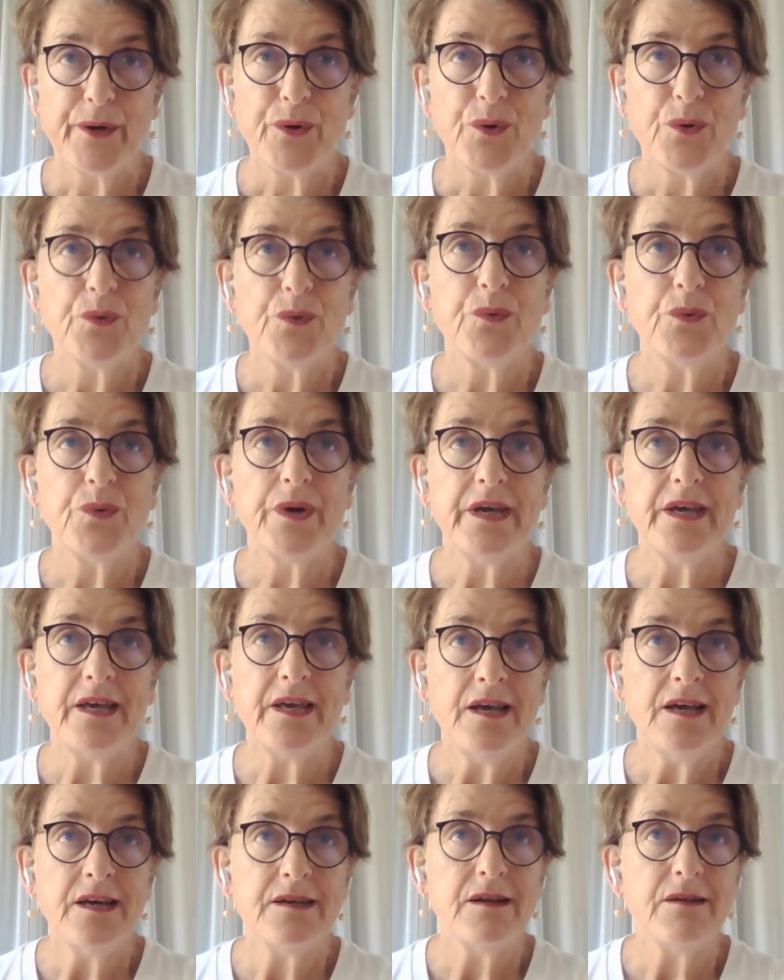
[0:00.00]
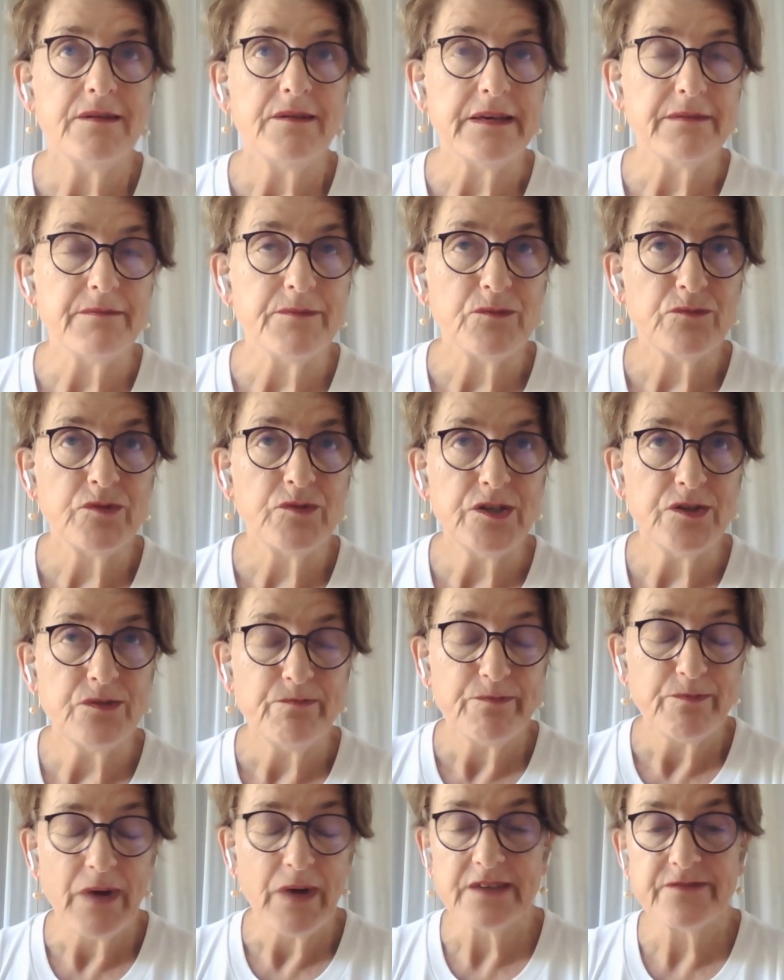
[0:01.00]
We
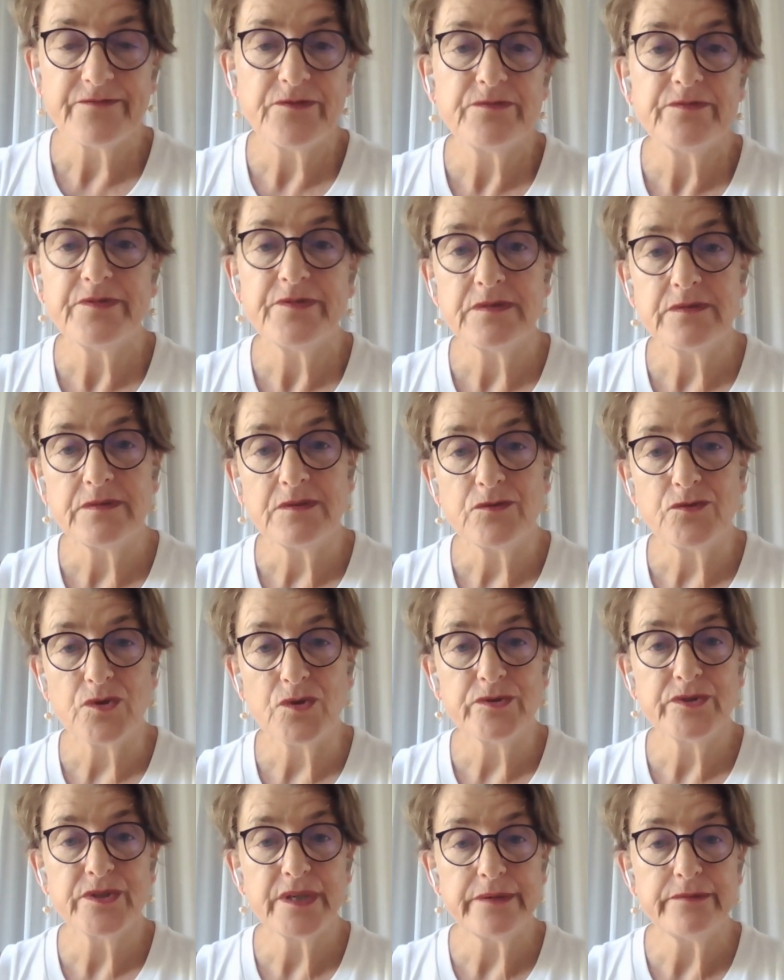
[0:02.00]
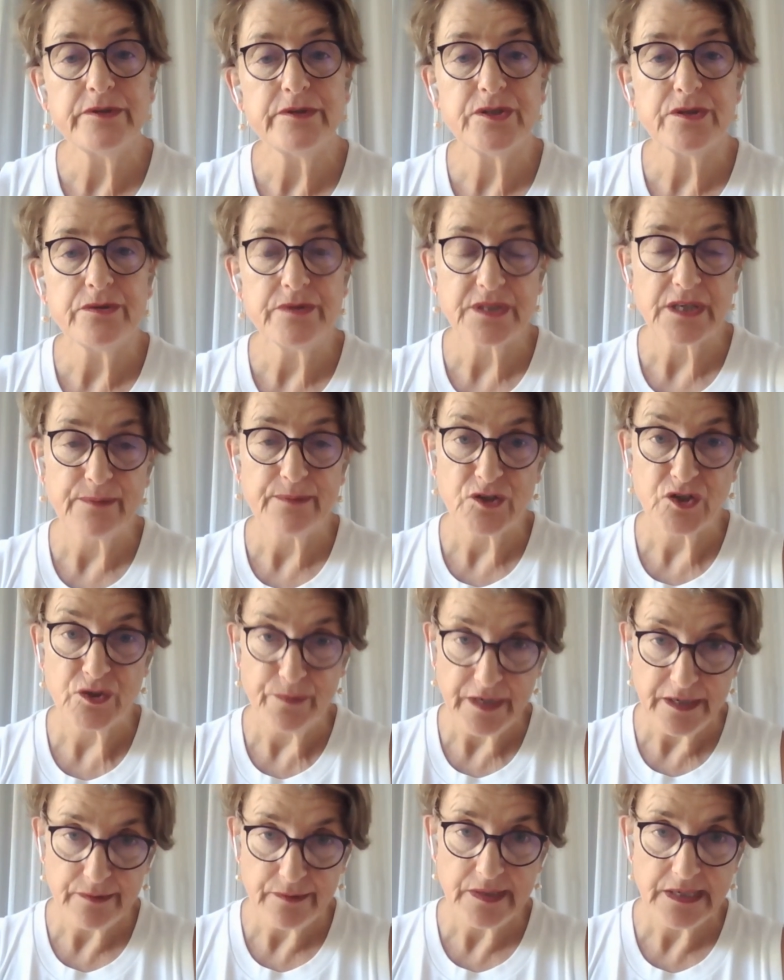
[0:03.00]
have grossly reduced how much
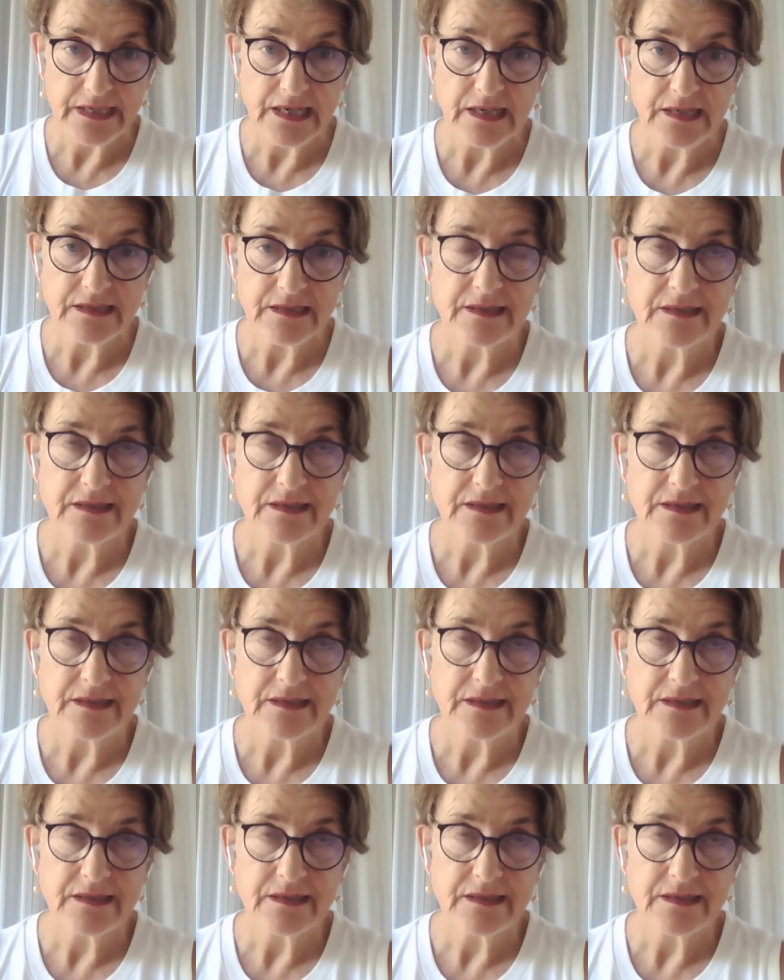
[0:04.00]
meat we eat.